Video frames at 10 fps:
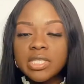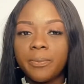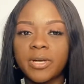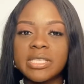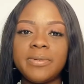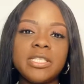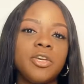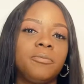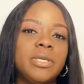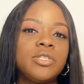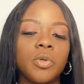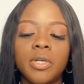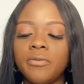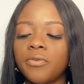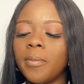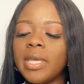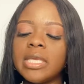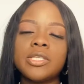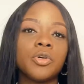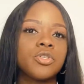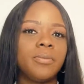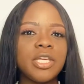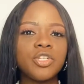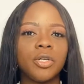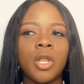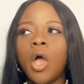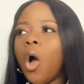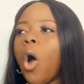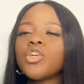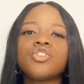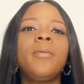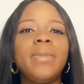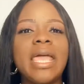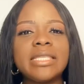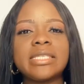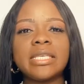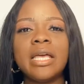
the possibility of being stolen from is automation. Automate